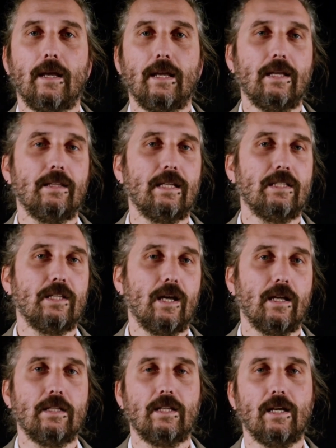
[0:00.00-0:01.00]
In this
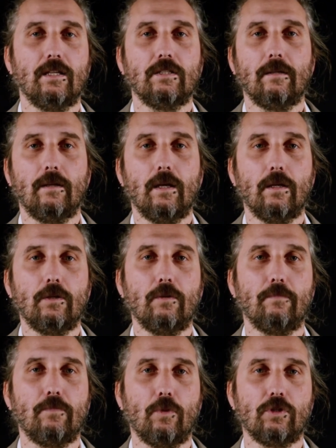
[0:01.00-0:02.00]
context, the
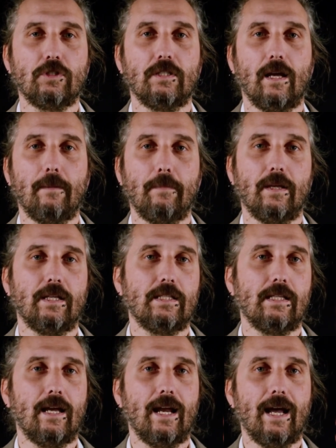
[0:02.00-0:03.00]
first step is
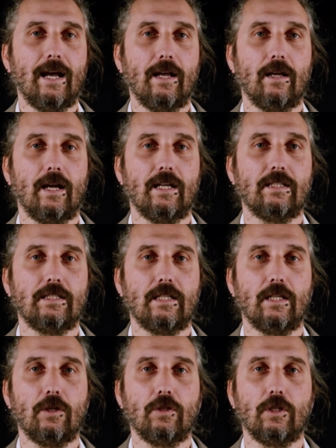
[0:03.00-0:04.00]
to analyze the
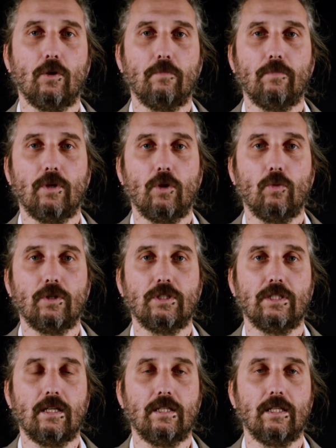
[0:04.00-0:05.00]
allele
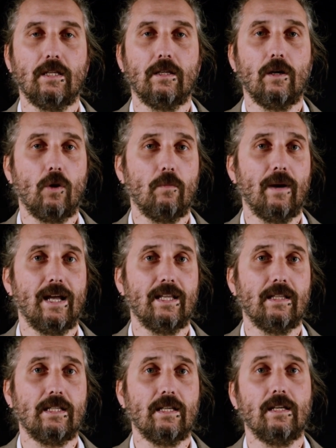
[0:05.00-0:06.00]
frequency in
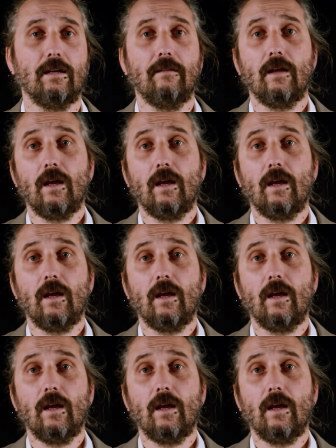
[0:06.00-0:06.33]
NOMAD,